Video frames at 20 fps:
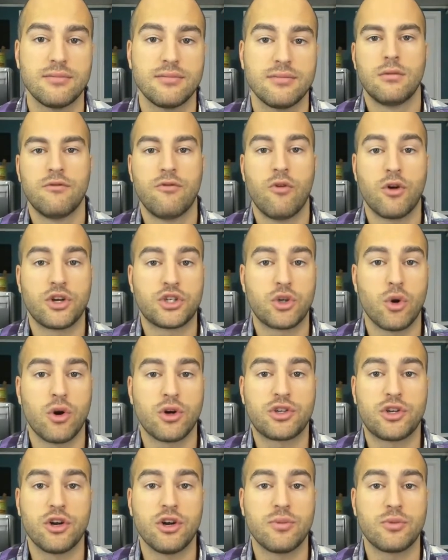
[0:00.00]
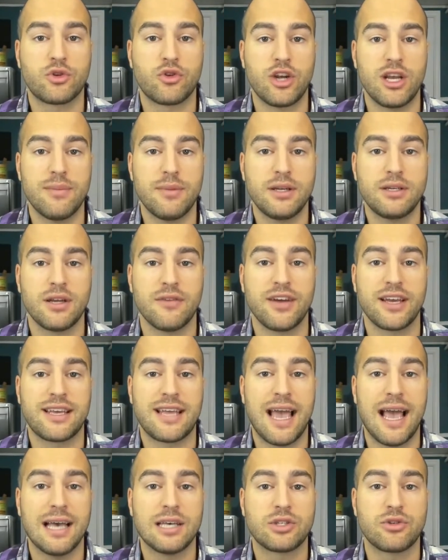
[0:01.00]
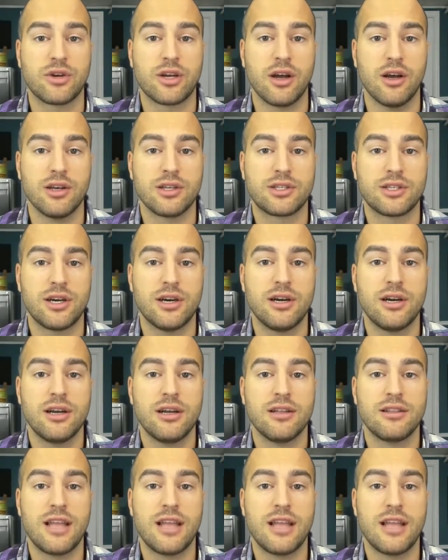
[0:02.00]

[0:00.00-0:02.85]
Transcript: For short-term treatment of a gastric ulcer,